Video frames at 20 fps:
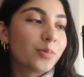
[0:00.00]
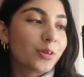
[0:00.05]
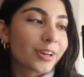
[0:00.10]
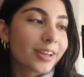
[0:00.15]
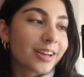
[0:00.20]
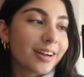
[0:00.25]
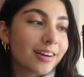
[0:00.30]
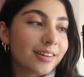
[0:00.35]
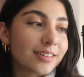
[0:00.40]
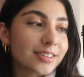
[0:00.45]
Morning
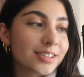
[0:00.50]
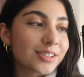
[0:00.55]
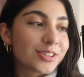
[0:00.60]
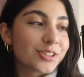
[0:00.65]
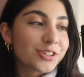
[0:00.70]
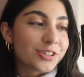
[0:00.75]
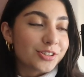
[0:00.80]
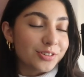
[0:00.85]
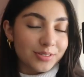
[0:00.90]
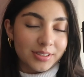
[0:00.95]
guys,
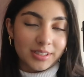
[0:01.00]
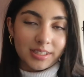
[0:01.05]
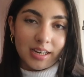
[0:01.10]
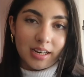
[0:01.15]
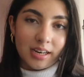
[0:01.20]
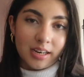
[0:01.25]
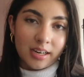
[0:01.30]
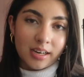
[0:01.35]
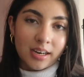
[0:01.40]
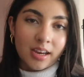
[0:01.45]
it's
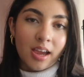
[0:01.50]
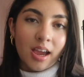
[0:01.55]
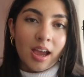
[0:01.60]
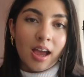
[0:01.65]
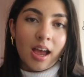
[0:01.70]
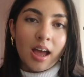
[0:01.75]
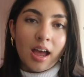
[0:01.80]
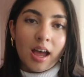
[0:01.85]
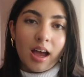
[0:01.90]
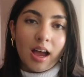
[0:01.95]
Tuesday.
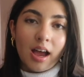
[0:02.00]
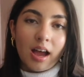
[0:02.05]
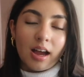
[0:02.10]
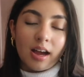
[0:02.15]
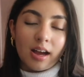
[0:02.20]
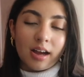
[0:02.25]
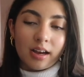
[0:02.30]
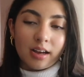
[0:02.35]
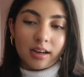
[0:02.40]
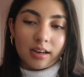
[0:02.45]

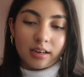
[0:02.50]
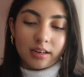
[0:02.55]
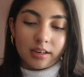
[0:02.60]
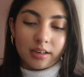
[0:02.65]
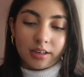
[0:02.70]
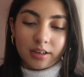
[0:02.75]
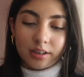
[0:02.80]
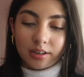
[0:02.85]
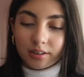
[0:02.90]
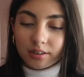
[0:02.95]

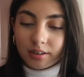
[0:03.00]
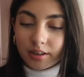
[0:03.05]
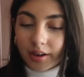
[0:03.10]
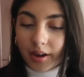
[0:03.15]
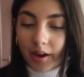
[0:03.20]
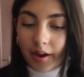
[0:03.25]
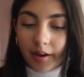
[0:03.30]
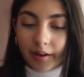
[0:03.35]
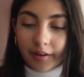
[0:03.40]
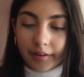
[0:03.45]
I
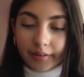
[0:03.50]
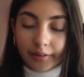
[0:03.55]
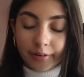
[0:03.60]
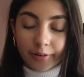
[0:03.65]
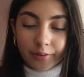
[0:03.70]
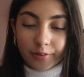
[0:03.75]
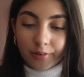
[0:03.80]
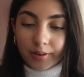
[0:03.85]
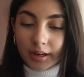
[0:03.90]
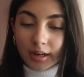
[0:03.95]

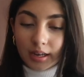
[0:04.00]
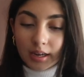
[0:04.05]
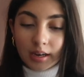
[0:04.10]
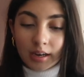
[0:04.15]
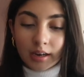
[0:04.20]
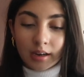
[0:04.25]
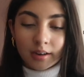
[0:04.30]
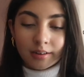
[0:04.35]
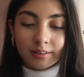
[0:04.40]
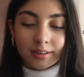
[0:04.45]
got
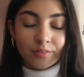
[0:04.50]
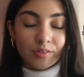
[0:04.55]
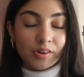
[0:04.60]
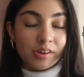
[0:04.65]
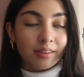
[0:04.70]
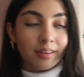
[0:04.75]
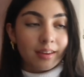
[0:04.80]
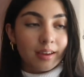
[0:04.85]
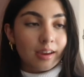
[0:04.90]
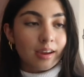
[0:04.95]
ready and
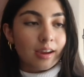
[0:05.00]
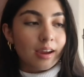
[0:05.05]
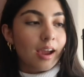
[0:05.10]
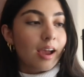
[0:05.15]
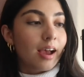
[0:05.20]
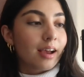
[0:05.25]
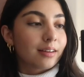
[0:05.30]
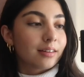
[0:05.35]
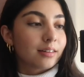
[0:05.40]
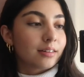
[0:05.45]
everything,
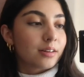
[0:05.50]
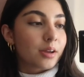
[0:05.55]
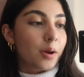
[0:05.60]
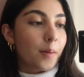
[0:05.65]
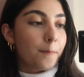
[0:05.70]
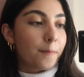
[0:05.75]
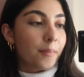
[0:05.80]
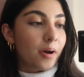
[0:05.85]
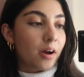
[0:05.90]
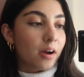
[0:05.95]
had
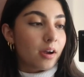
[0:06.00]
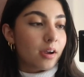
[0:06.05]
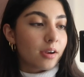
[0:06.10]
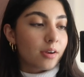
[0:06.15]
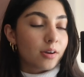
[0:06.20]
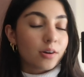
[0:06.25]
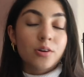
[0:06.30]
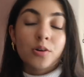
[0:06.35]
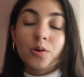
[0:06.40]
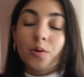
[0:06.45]

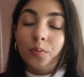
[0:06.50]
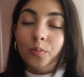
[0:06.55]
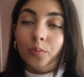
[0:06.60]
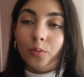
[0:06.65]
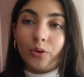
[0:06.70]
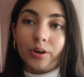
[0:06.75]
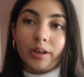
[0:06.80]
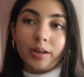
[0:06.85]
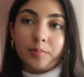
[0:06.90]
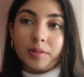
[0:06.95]
my
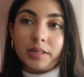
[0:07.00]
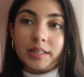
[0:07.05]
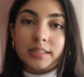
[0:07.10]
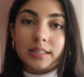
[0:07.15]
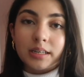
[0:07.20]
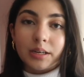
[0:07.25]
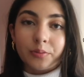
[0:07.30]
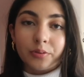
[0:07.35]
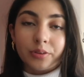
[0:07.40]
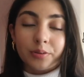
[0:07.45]
morning
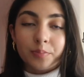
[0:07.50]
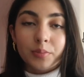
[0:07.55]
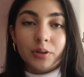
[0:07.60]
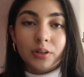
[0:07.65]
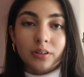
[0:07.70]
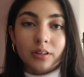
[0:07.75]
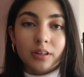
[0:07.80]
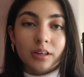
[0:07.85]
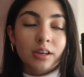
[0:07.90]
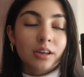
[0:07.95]
meeting with
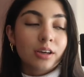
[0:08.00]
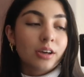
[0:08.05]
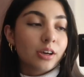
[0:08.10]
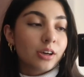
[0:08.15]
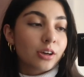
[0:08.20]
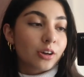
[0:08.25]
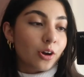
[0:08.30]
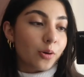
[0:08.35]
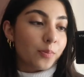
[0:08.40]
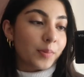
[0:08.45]
Milk,
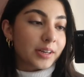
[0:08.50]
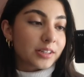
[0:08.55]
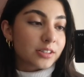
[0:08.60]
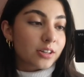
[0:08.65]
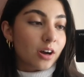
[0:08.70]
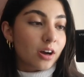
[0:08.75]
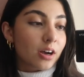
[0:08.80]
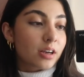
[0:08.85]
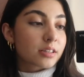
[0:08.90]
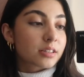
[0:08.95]
got my
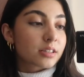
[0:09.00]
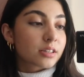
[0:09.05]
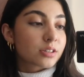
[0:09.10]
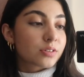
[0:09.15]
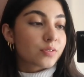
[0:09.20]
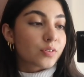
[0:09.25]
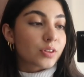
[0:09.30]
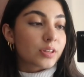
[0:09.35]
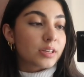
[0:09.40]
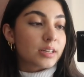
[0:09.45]
tasks
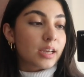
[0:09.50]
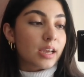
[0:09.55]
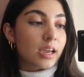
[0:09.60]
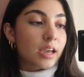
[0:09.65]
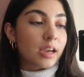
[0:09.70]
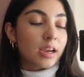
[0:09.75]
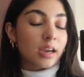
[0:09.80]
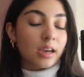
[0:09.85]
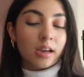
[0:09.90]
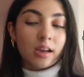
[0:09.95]
for the
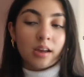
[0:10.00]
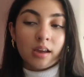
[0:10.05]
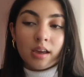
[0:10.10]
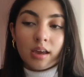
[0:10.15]
day.